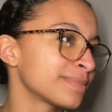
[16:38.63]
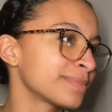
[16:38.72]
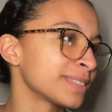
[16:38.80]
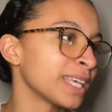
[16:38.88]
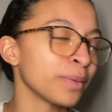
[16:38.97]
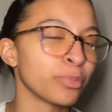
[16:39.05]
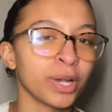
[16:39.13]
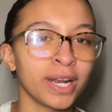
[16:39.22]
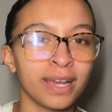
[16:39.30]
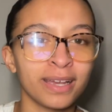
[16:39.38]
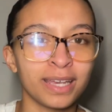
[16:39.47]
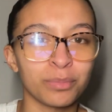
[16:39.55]
Keep
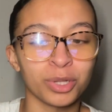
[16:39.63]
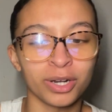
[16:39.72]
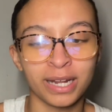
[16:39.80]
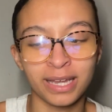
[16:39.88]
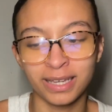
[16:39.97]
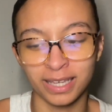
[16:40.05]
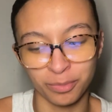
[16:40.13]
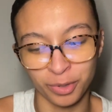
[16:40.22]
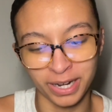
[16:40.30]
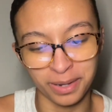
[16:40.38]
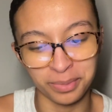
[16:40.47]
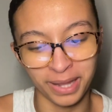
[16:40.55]
reading, keep learning, keep
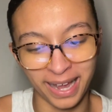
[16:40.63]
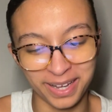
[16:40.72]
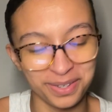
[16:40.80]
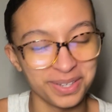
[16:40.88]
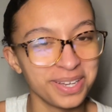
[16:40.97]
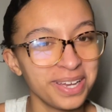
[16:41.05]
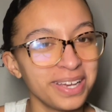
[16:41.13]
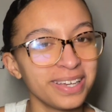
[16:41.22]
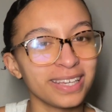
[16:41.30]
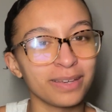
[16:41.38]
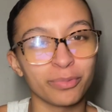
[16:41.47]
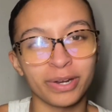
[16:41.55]
reading black
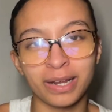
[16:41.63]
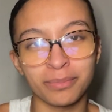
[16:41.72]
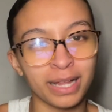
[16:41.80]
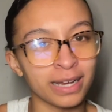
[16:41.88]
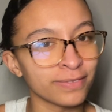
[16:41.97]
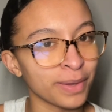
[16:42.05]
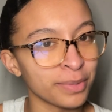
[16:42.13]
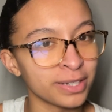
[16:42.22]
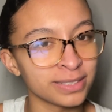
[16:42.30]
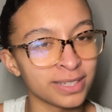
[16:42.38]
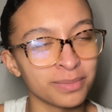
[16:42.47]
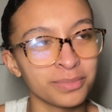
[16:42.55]

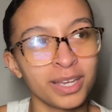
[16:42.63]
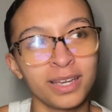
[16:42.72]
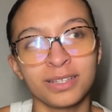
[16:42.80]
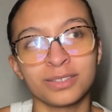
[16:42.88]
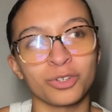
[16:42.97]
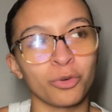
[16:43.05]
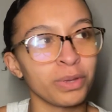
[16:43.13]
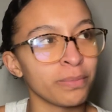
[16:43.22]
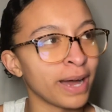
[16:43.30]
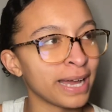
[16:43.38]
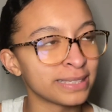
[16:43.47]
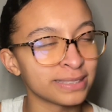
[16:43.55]
feminism. Don't be
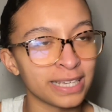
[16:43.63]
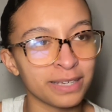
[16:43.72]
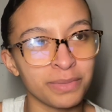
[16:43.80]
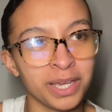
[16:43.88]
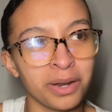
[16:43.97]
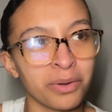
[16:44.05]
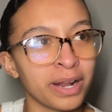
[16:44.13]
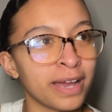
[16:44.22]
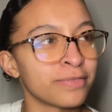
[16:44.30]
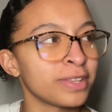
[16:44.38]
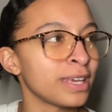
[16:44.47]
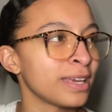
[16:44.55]
biased like me. Don't
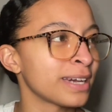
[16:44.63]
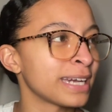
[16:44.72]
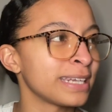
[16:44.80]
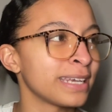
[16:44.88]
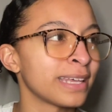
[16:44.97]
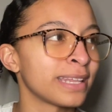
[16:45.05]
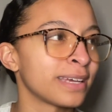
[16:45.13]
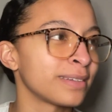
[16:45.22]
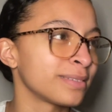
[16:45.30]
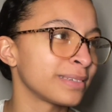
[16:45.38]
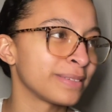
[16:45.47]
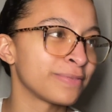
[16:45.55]
have the idea that
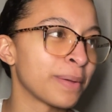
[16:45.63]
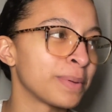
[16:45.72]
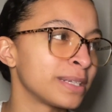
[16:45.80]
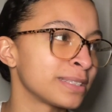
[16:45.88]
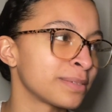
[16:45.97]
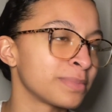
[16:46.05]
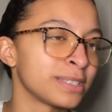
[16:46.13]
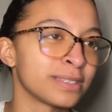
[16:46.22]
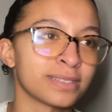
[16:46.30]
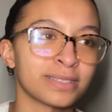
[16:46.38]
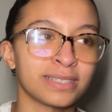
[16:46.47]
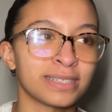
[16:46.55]
feminism
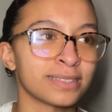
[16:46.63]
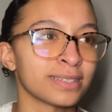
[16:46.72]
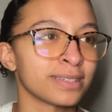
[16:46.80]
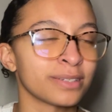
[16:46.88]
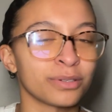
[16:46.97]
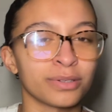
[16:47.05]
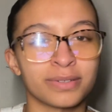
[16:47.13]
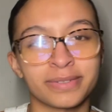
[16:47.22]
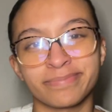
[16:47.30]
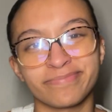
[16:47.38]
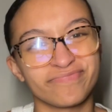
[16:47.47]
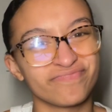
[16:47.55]
is a little
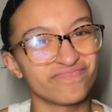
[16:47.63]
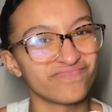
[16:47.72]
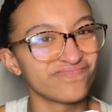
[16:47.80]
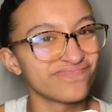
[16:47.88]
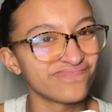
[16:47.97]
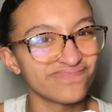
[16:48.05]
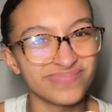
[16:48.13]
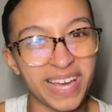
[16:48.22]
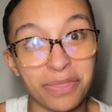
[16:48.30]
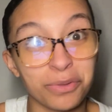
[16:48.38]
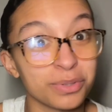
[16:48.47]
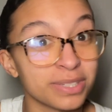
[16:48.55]

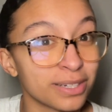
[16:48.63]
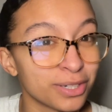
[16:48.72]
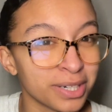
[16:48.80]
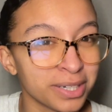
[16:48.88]
ethnocentric.